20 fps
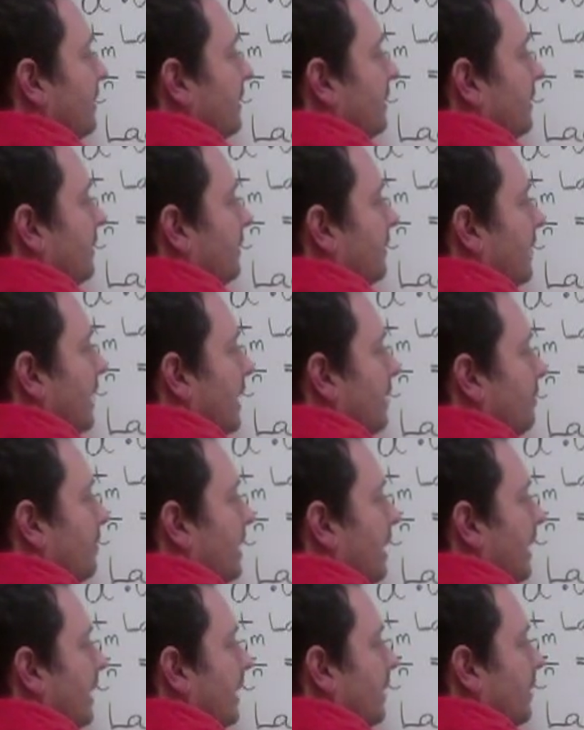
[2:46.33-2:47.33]
divided
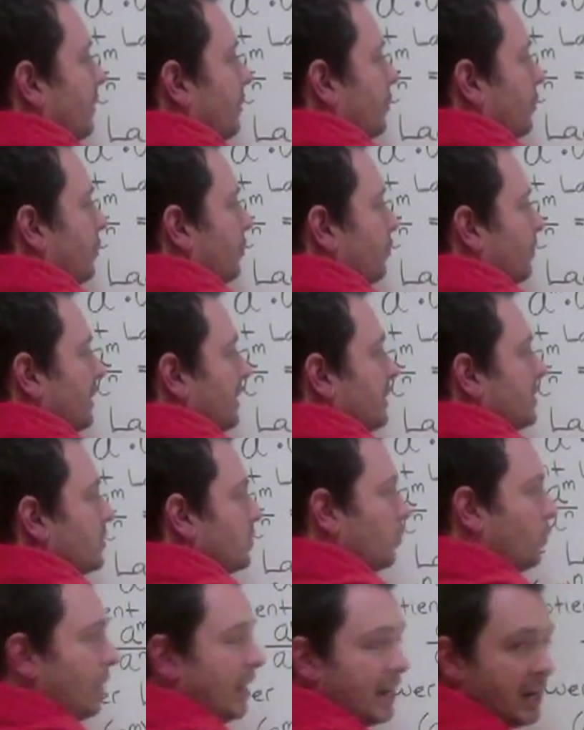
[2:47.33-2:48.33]
by 3
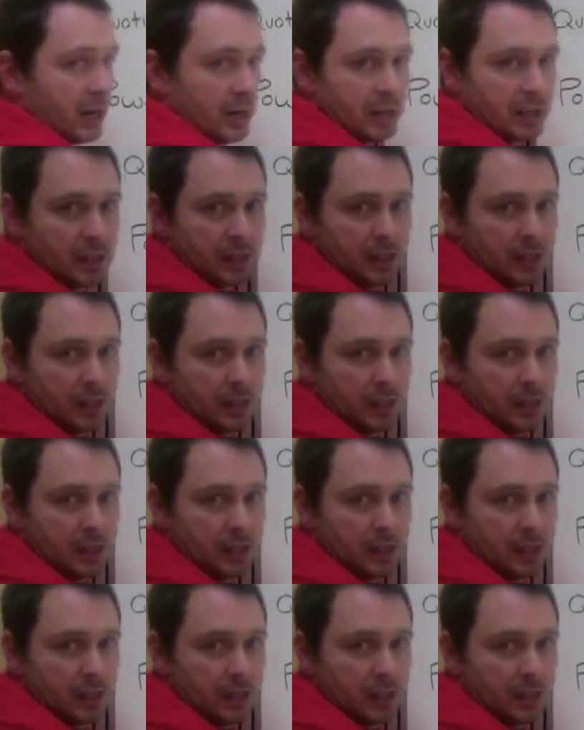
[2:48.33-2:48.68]
squared.